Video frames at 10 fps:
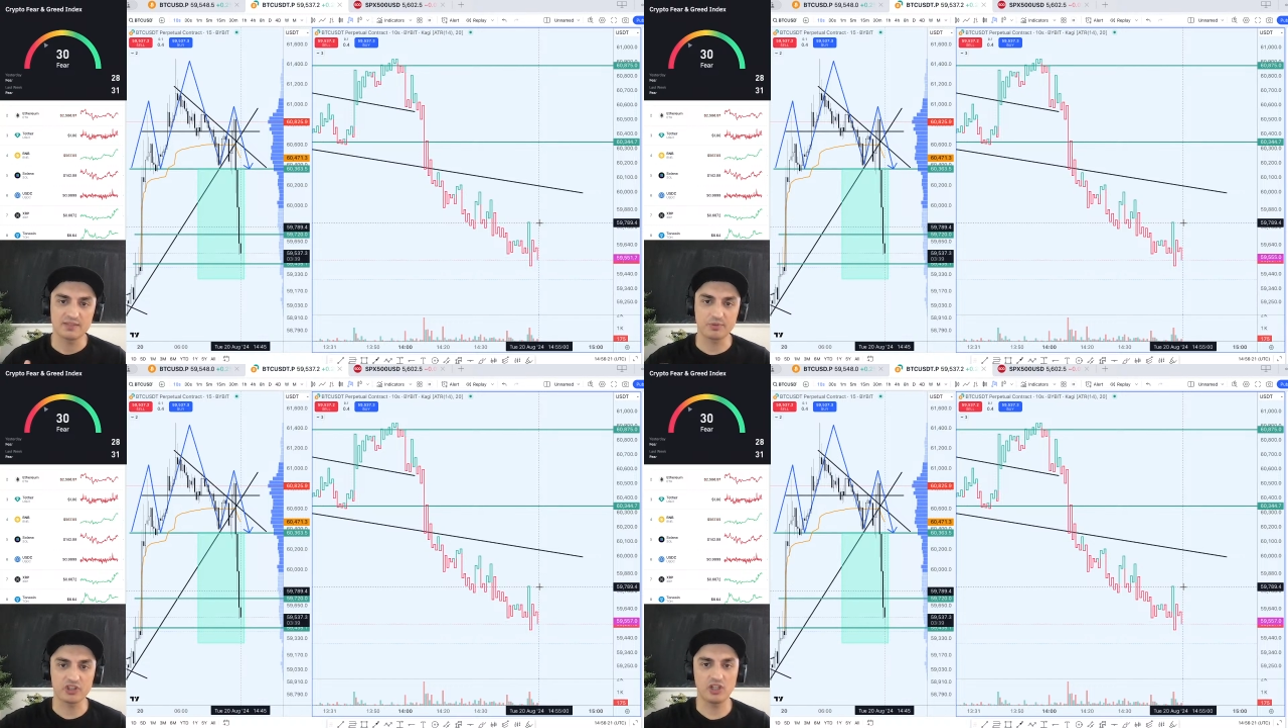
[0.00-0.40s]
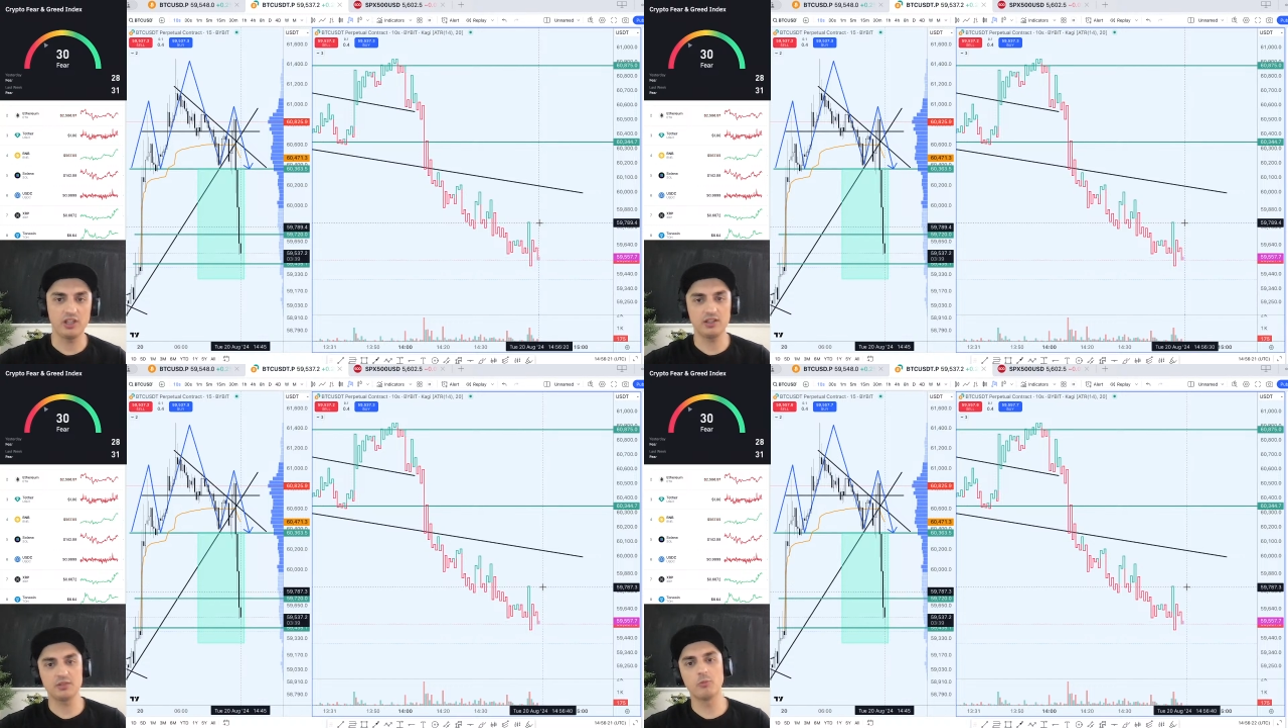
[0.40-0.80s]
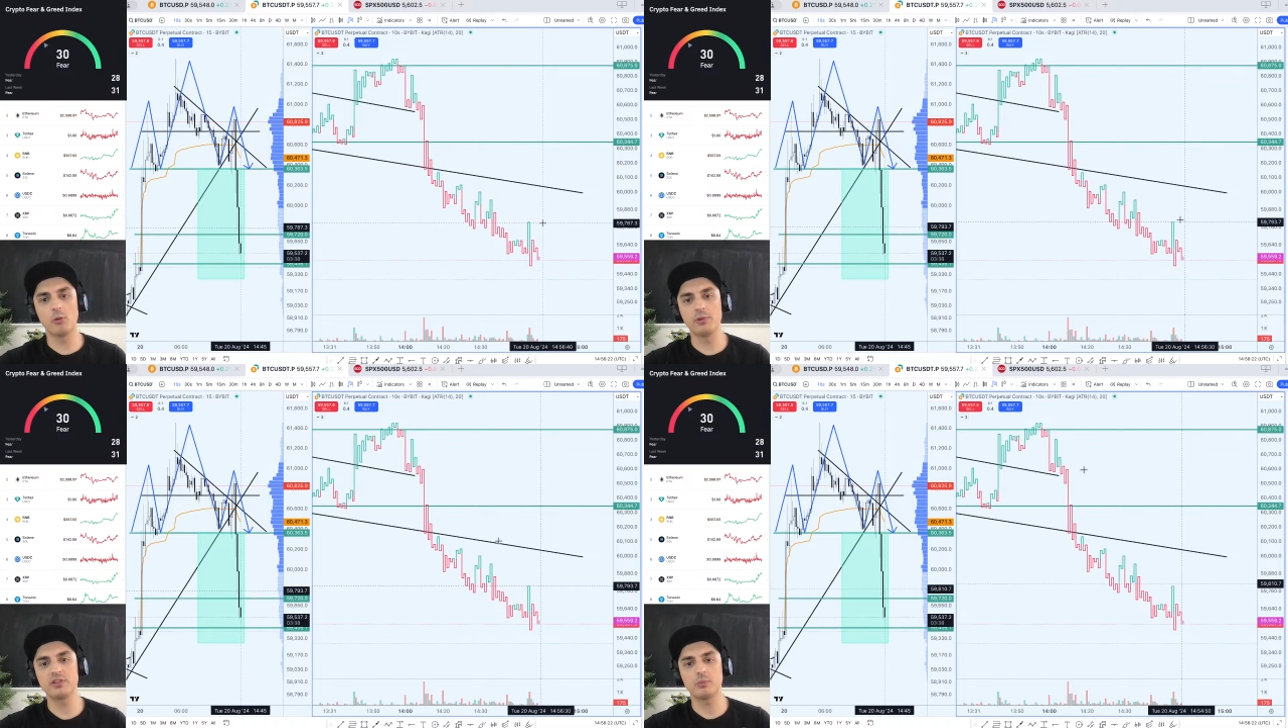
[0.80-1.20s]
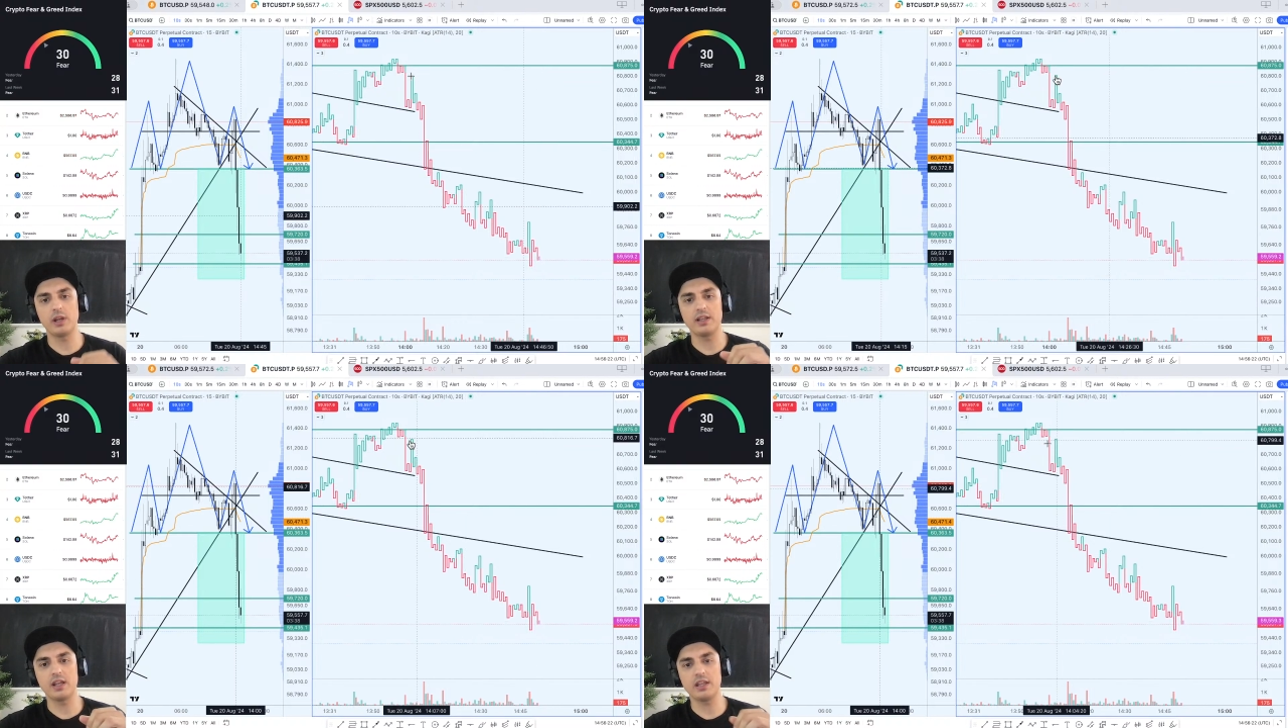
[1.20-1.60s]
especially in the moment
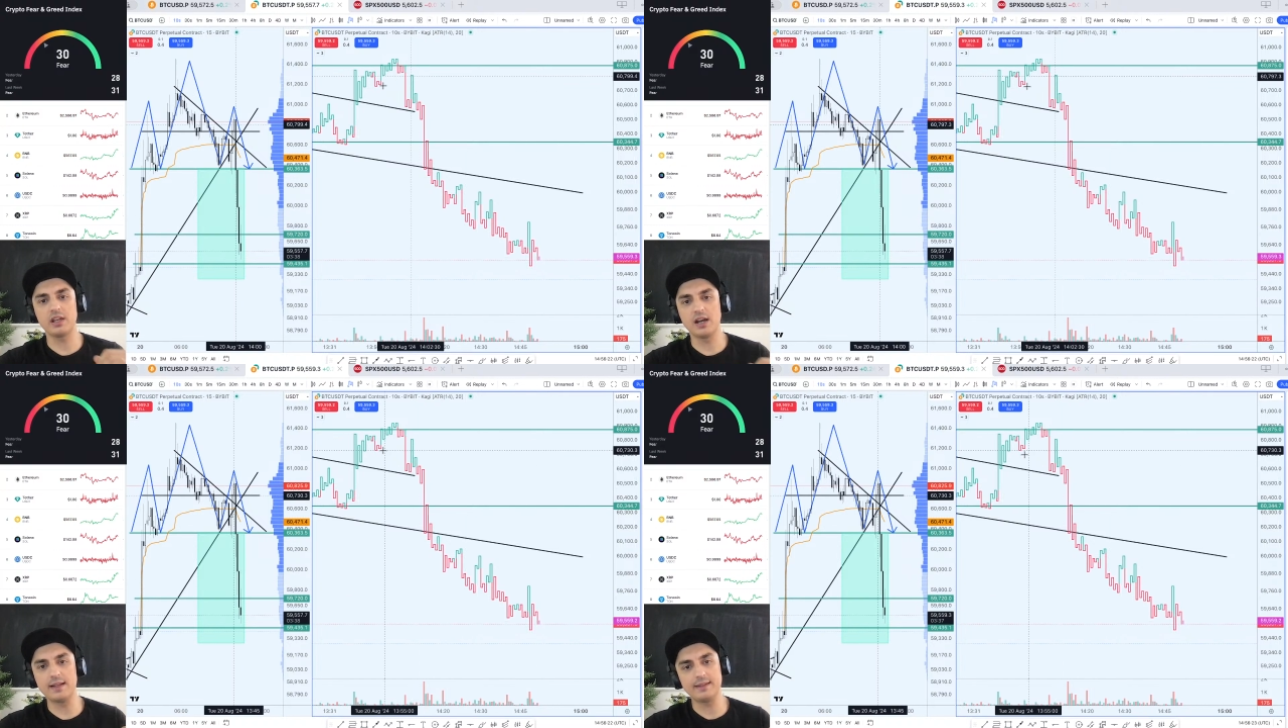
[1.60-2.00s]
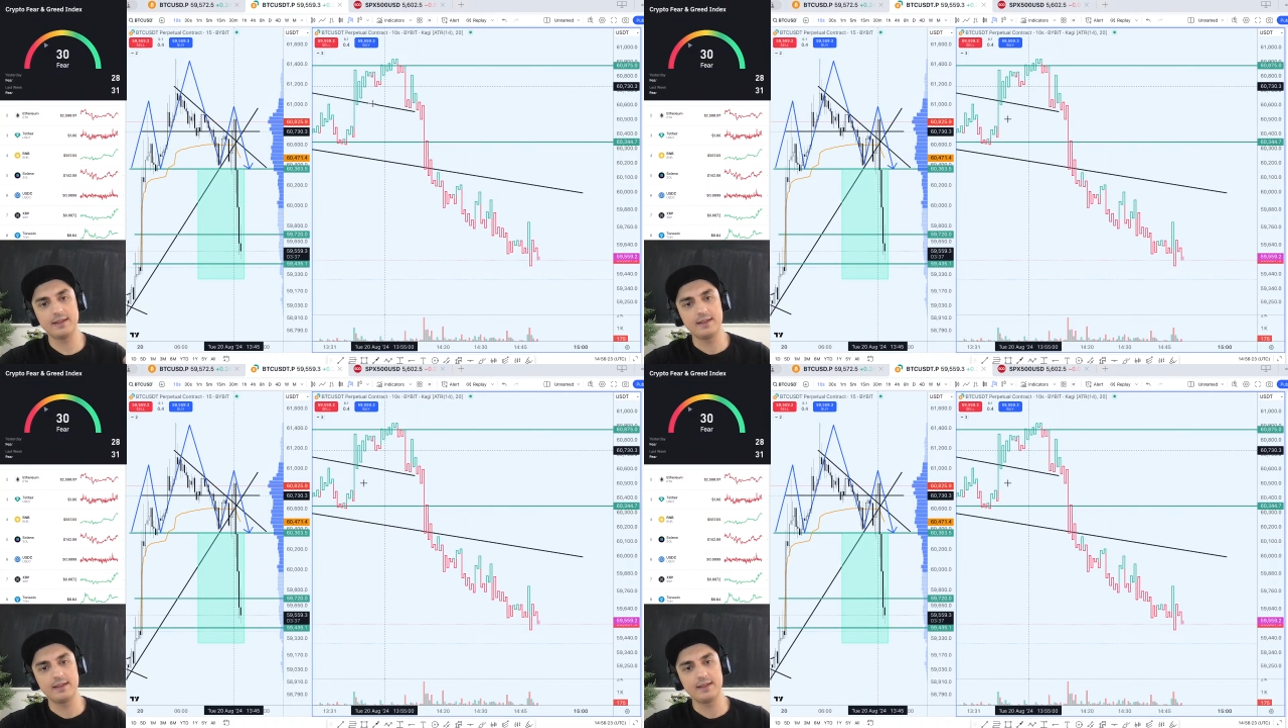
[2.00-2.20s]
when I got